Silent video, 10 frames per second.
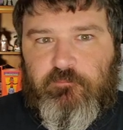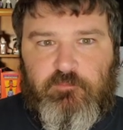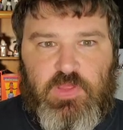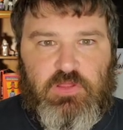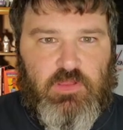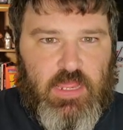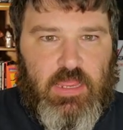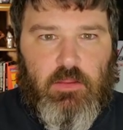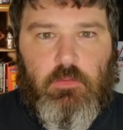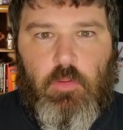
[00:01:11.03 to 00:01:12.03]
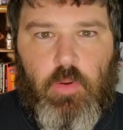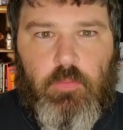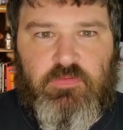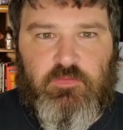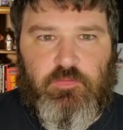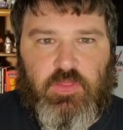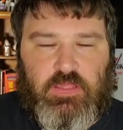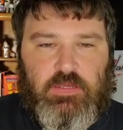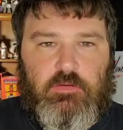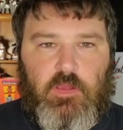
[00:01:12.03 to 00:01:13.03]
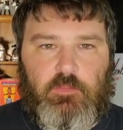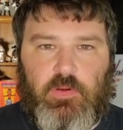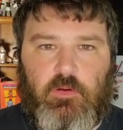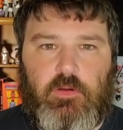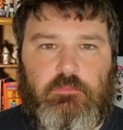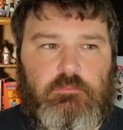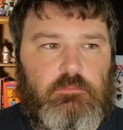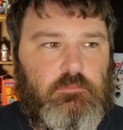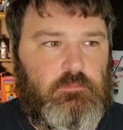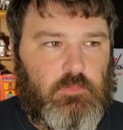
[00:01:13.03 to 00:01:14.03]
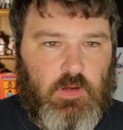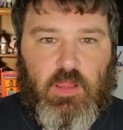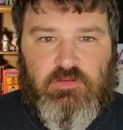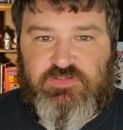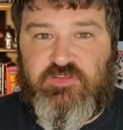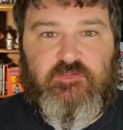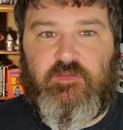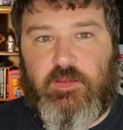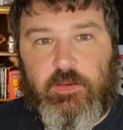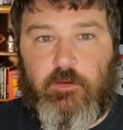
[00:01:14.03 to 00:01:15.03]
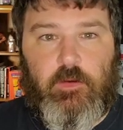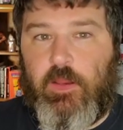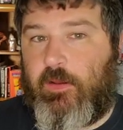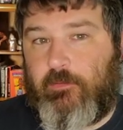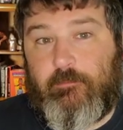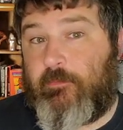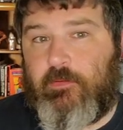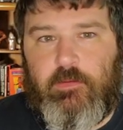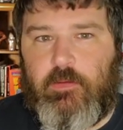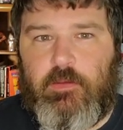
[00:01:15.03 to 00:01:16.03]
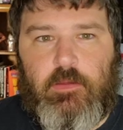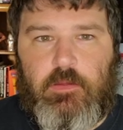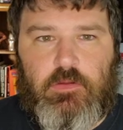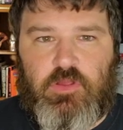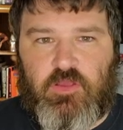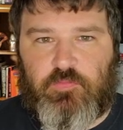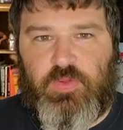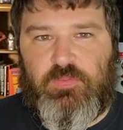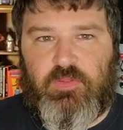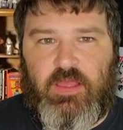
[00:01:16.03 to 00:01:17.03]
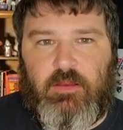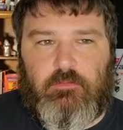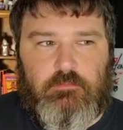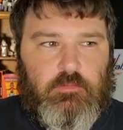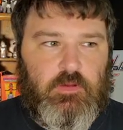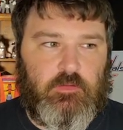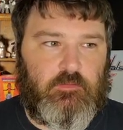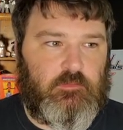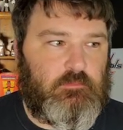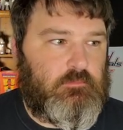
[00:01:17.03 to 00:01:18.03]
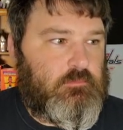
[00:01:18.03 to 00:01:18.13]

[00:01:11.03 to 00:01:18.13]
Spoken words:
feel a what was you thinking coming on, where I'll just sit here and cuss people out because